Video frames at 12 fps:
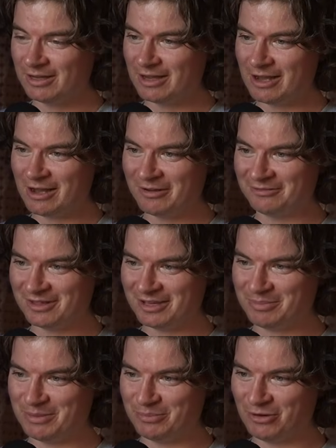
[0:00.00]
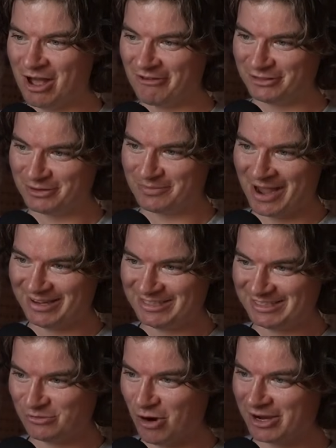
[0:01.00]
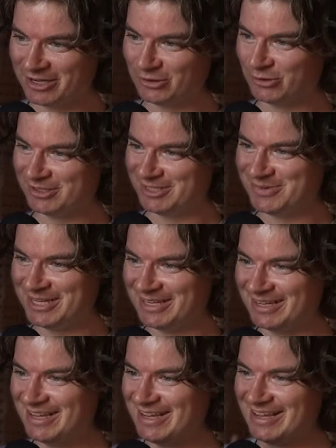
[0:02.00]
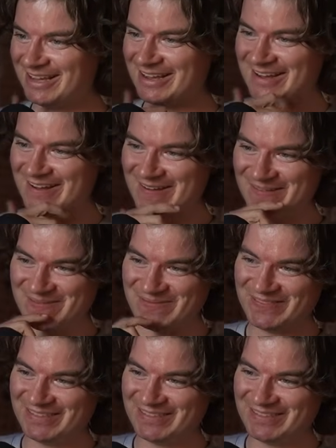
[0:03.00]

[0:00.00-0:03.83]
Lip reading: of like people off their bikes and walking towards me. Um,